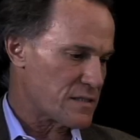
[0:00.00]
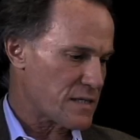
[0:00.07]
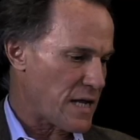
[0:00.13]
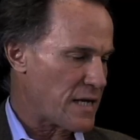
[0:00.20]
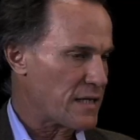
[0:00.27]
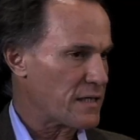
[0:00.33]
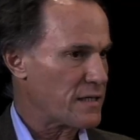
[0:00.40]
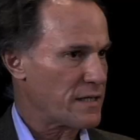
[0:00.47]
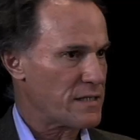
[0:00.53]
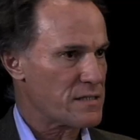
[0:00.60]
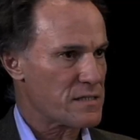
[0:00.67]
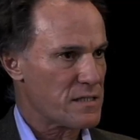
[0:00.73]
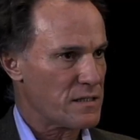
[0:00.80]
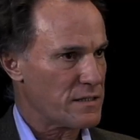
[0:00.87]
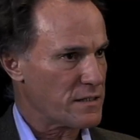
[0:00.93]
standing
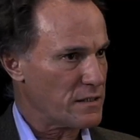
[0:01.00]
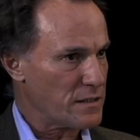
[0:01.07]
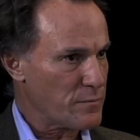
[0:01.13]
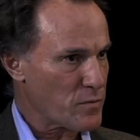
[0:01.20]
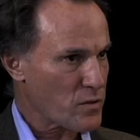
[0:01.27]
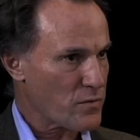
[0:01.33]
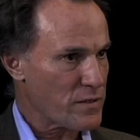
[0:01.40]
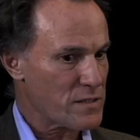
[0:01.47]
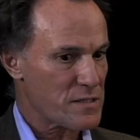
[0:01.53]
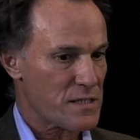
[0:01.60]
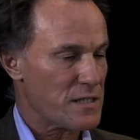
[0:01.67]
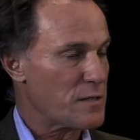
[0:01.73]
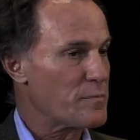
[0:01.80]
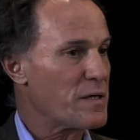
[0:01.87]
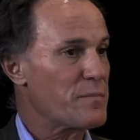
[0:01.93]
against illegal immigrants, and
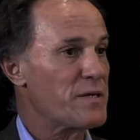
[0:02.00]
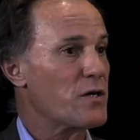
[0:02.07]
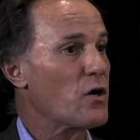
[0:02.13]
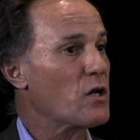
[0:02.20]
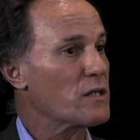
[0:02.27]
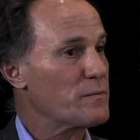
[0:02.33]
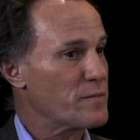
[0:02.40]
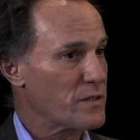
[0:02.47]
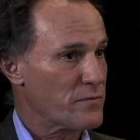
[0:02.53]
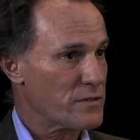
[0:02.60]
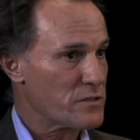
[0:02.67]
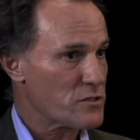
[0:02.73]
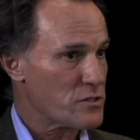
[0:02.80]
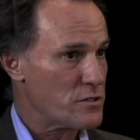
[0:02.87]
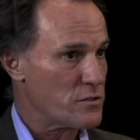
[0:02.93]
then maybe all
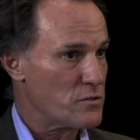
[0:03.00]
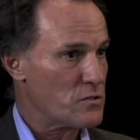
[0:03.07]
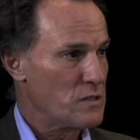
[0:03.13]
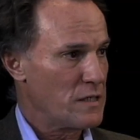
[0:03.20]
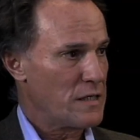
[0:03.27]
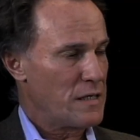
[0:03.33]
immigrants too.